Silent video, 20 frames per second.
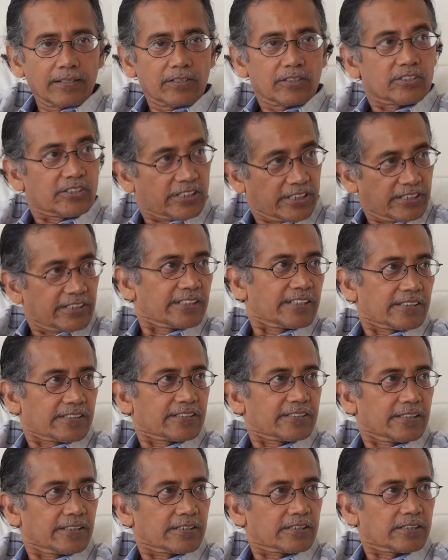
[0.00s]

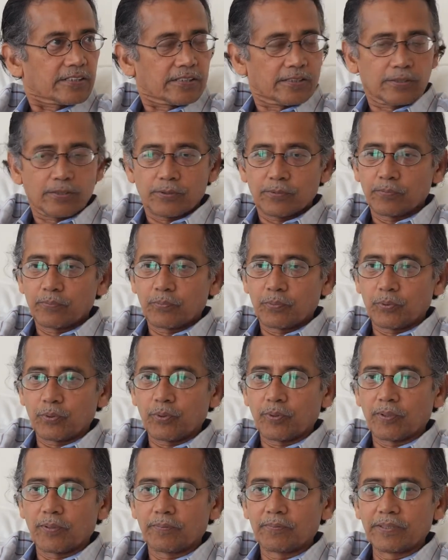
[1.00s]
seriousness,
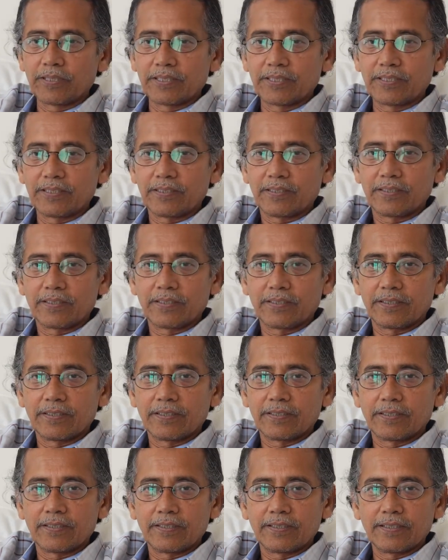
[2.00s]
probably
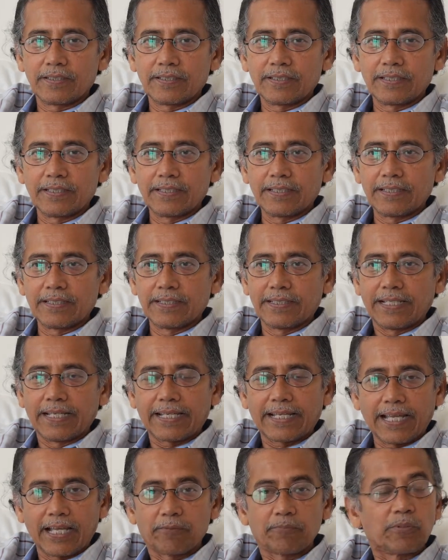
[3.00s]

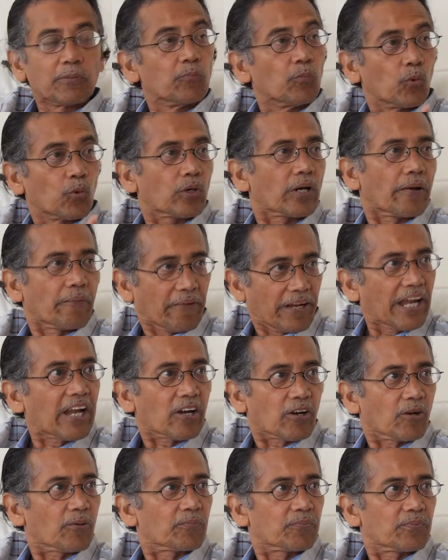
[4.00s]
they can be more
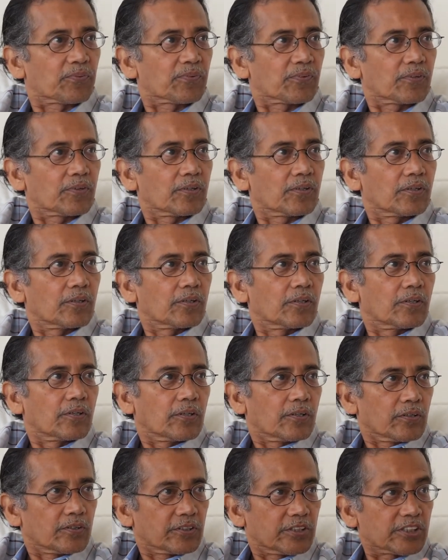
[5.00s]
aware of
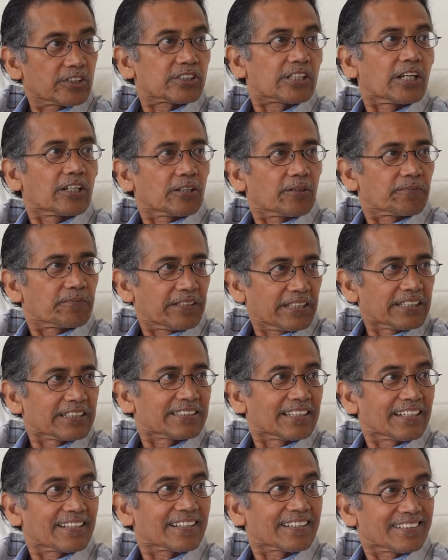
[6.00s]
this kind of
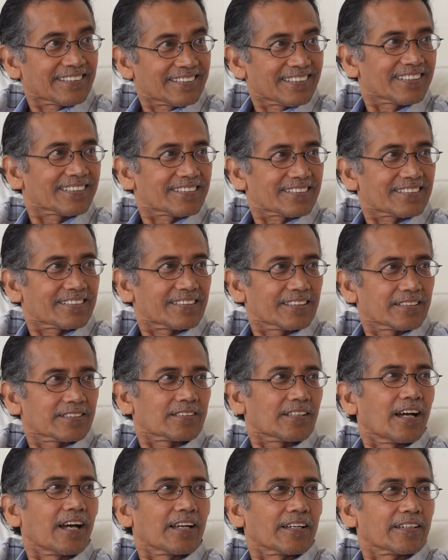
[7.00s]
thing that exists
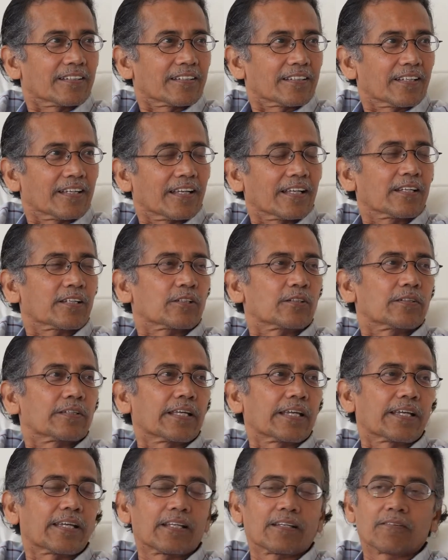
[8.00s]
inside, and
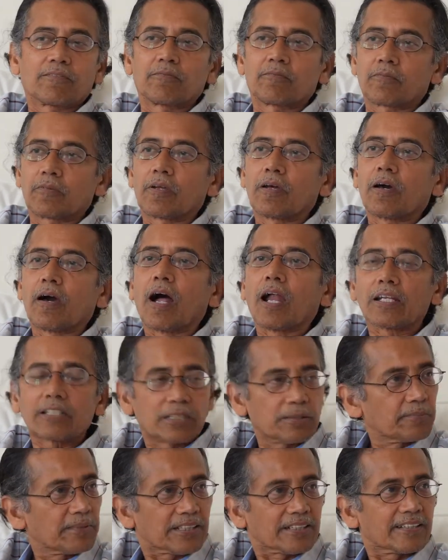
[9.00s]
they can
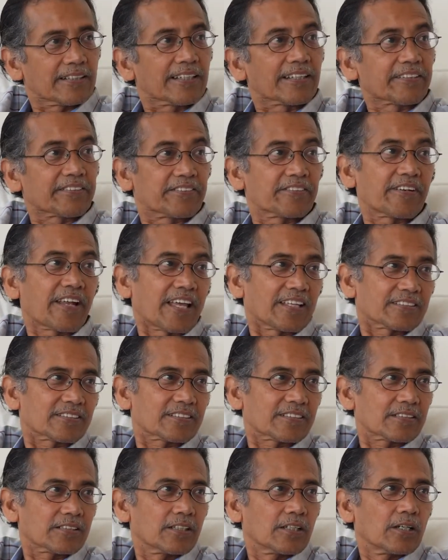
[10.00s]
ultimately
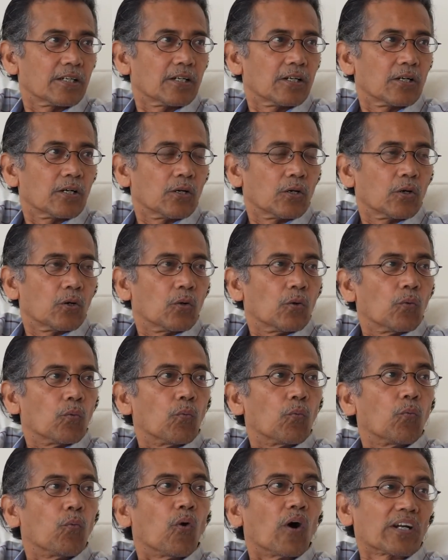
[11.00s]
address
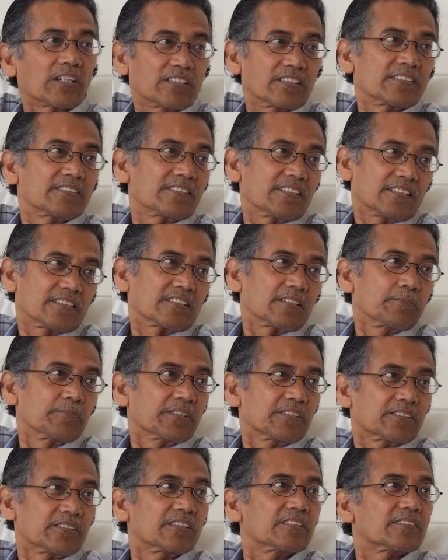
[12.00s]
what the system
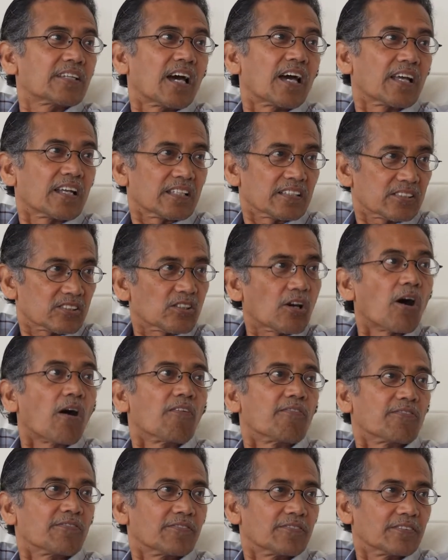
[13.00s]
is desirous
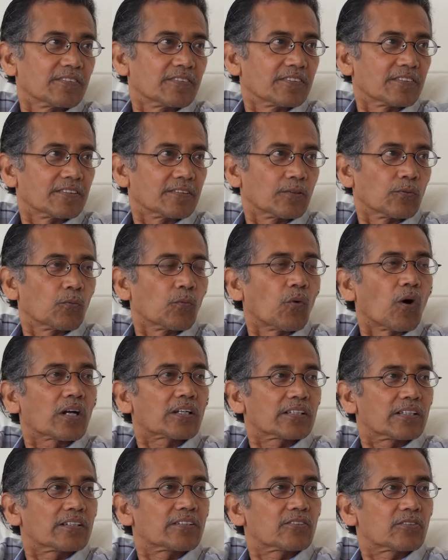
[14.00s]
of,
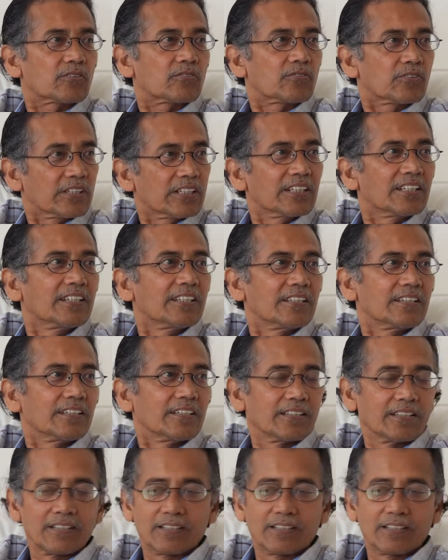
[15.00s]
what it really